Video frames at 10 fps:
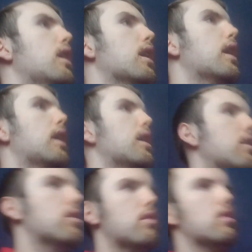
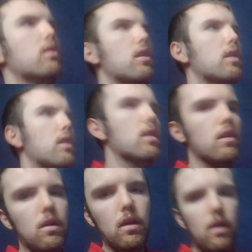and
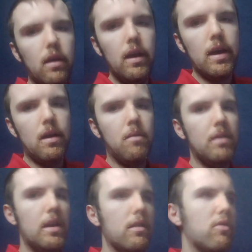yeah, I
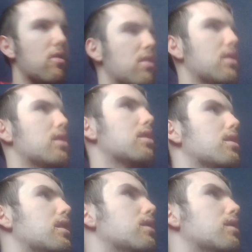mean, it's just